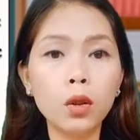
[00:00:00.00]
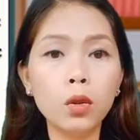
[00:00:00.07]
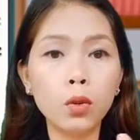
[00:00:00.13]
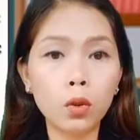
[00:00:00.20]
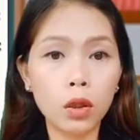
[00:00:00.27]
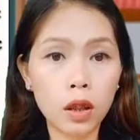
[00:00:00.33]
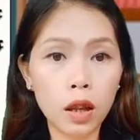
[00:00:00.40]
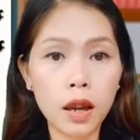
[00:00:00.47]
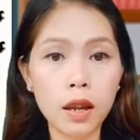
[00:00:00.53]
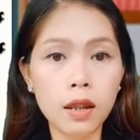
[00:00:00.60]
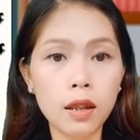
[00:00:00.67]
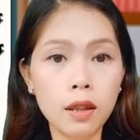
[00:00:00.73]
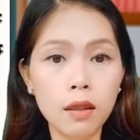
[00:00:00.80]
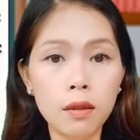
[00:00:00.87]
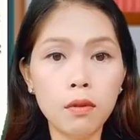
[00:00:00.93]
To show
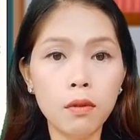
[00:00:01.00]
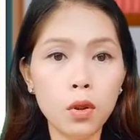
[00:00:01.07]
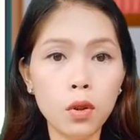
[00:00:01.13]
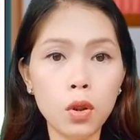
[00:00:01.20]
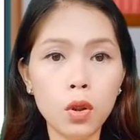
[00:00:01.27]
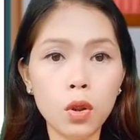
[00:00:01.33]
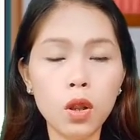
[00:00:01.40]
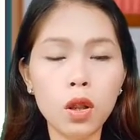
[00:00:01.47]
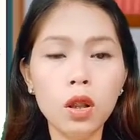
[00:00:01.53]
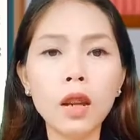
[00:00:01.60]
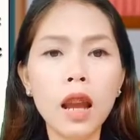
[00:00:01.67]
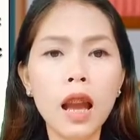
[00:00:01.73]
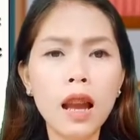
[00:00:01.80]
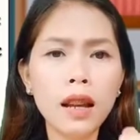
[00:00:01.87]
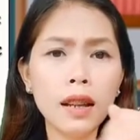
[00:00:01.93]
respect to the
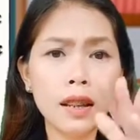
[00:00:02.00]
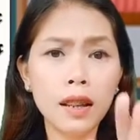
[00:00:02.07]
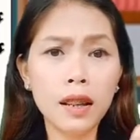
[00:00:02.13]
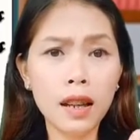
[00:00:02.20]
river,